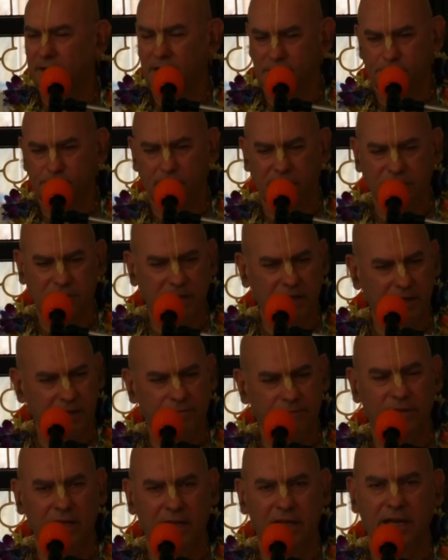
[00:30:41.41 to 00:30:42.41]
especially
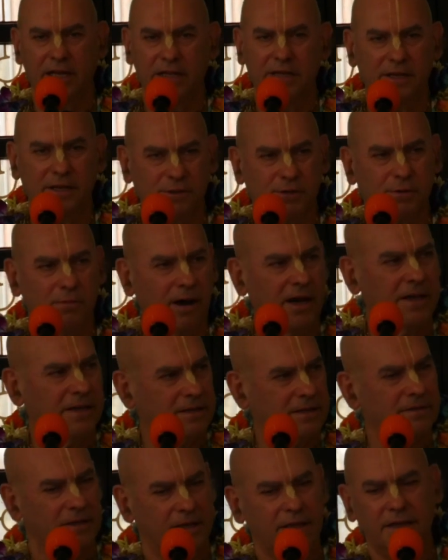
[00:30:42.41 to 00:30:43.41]
if the lady is quite,
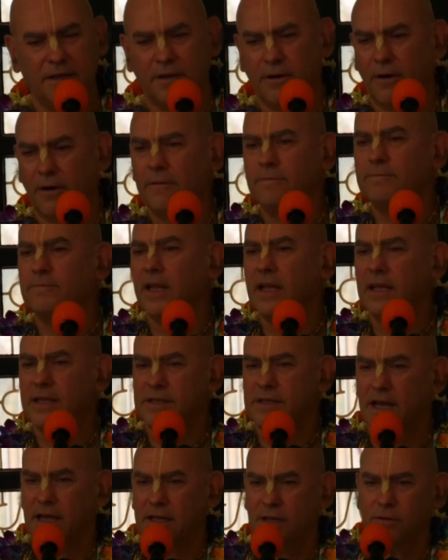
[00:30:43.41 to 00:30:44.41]
you know,
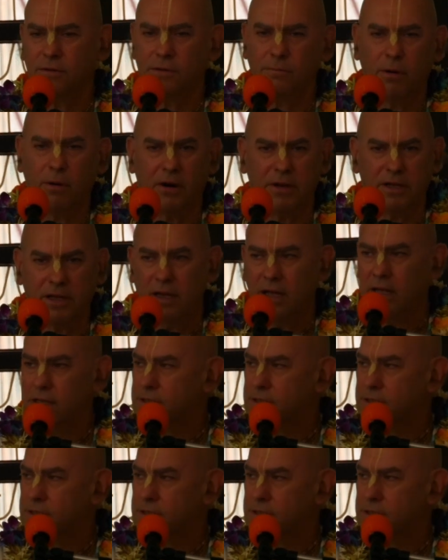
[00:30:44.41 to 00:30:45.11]
she's got a good body.